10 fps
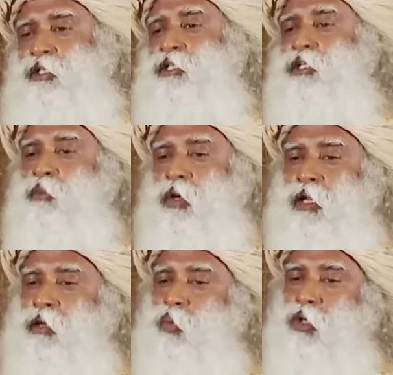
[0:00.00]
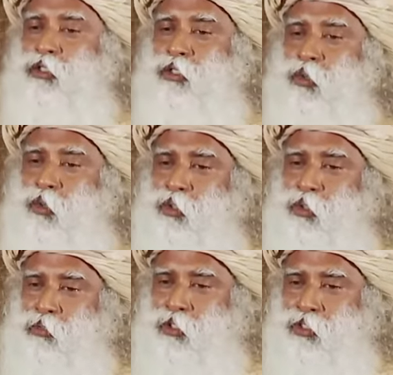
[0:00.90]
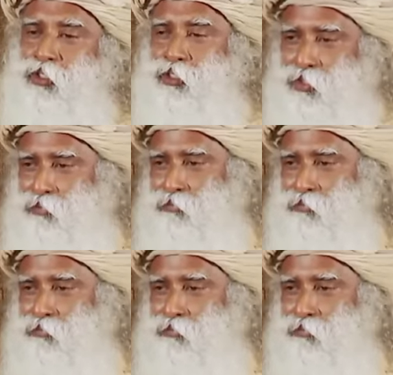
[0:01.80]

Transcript: sit somewhere and watch the whole universe.